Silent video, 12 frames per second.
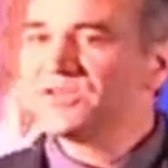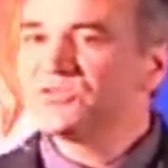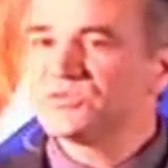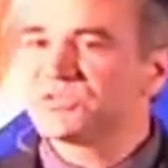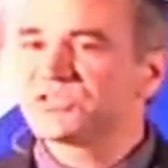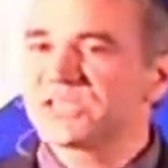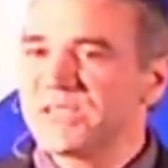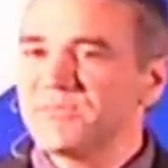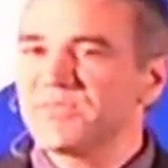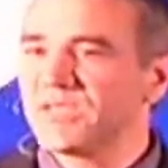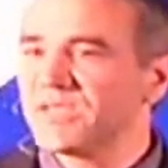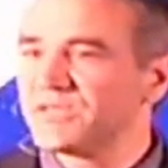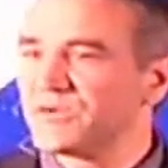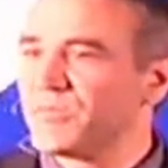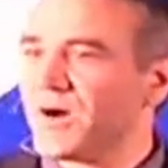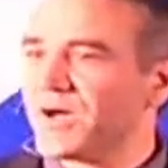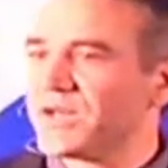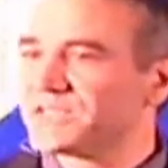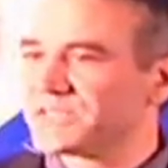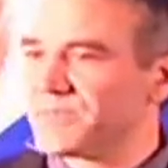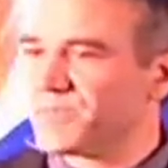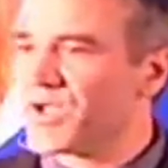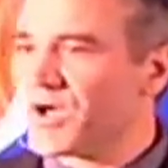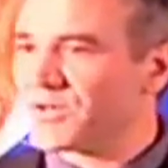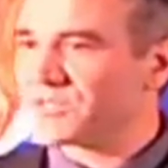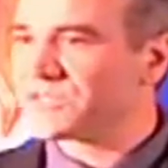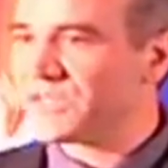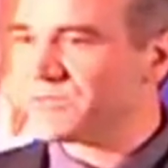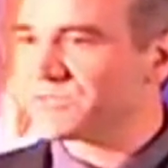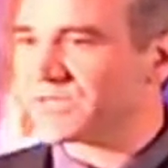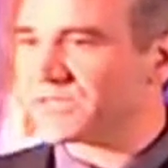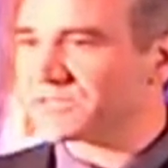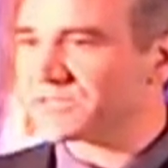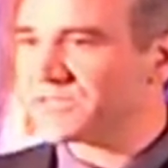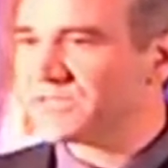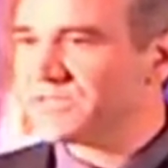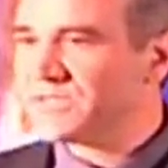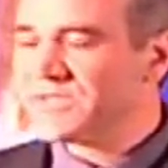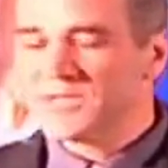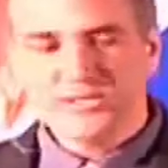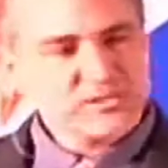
can do the same thing in your body as embryonic stem cells.